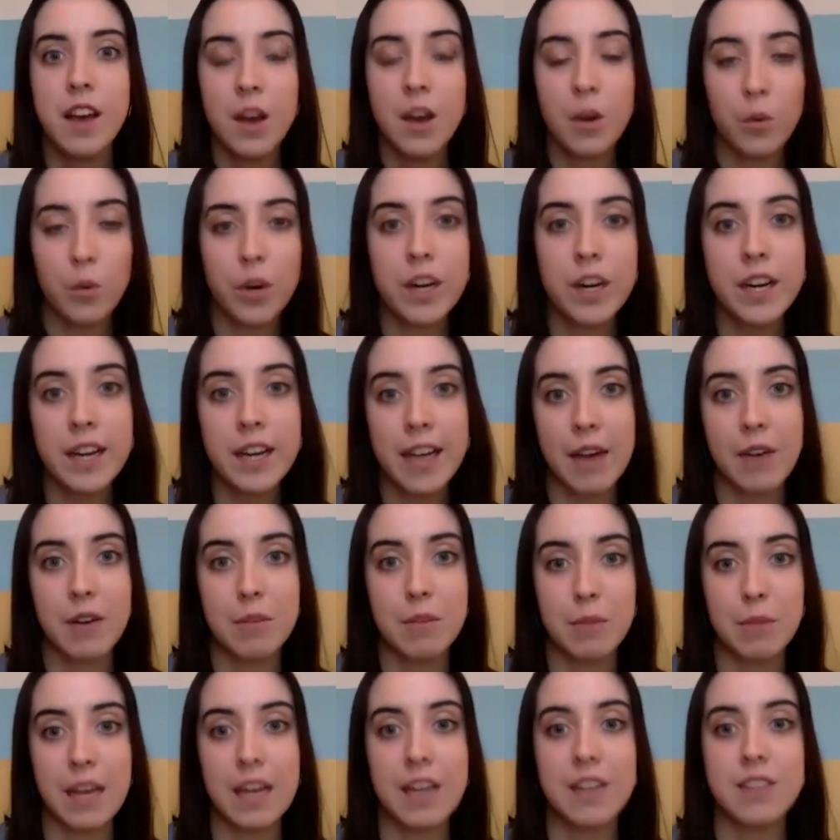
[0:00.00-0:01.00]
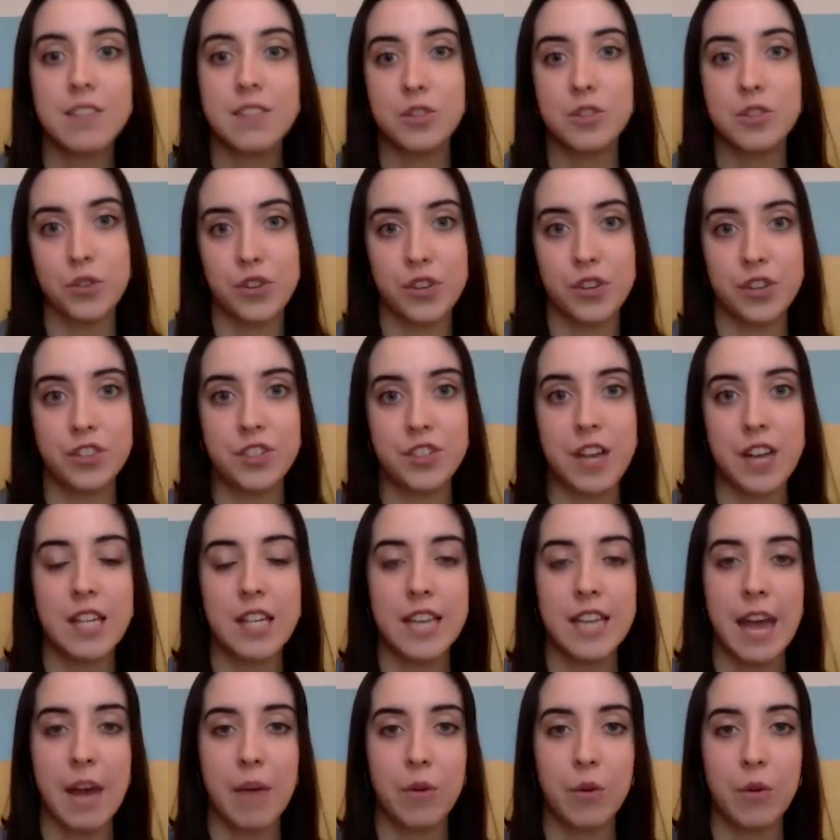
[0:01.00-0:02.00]
work out in places to understand
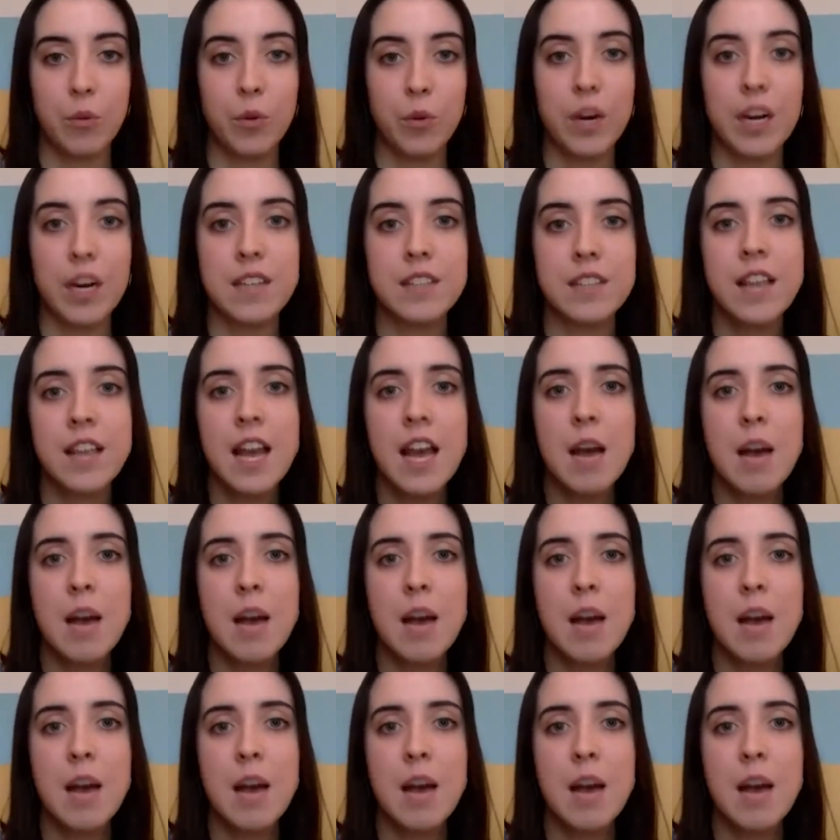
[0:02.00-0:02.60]
how it works.